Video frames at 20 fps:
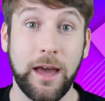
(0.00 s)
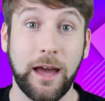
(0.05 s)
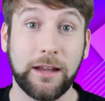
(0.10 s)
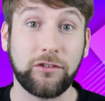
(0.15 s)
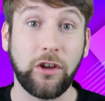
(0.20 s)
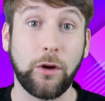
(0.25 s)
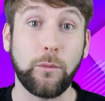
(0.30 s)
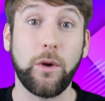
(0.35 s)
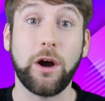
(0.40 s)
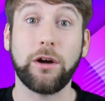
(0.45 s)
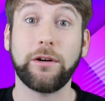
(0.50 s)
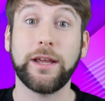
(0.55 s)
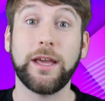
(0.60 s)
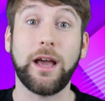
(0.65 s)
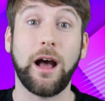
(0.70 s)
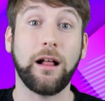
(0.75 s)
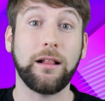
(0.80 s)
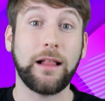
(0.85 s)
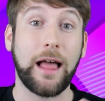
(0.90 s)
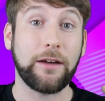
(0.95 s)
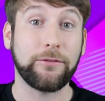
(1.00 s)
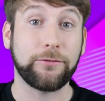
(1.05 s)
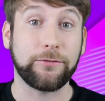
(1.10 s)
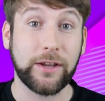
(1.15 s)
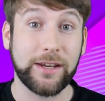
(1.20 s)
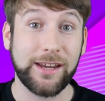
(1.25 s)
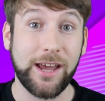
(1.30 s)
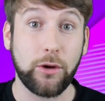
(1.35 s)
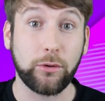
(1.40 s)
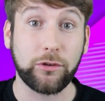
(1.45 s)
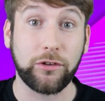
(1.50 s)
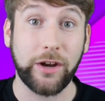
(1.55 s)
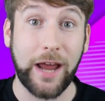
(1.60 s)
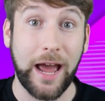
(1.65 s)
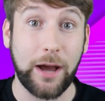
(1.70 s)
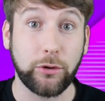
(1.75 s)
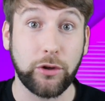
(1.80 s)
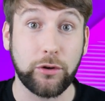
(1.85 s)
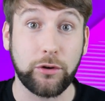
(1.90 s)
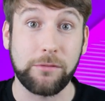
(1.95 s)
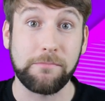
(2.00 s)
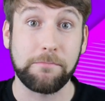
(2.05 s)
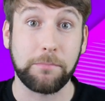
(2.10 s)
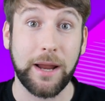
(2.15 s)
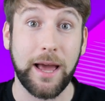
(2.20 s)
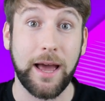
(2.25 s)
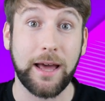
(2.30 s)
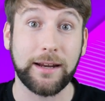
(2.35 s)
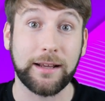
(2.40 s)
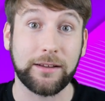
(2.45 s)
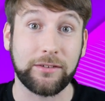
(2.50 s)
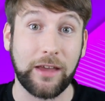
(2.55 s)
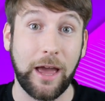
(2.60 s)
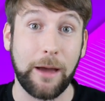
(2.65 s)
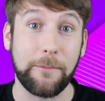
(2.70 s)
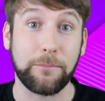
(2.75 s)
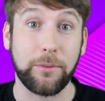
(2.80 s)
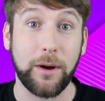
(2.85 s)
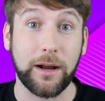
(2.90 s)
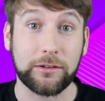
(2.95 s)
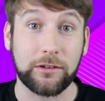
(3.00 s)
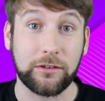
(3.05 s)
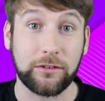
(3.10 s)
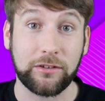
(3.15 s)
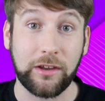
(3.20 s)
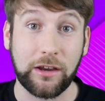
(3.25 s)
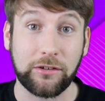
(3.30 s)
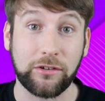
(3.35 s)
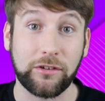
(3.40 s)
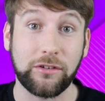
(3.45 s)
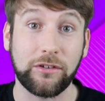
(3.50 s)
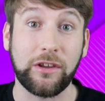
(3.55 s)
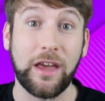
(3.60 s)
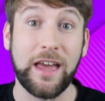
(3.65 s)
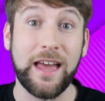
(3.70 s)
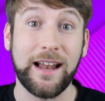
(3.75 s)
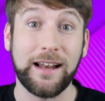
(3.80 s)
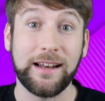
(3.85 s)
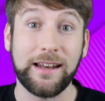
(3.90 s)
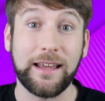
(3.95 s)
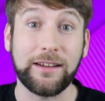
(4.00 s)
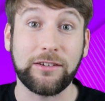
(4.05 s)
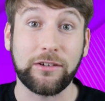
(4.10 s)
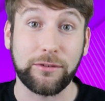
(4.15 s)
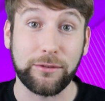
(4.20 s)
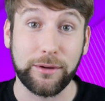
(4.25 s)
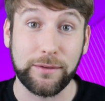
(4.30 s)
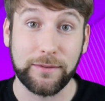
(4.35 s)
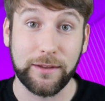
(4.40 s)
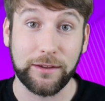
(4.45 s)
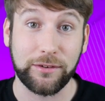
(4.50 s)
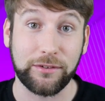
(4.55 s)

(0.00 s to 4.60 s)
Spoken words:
And don't worry, I'll have videos on how you can plan exam practice sessions later in this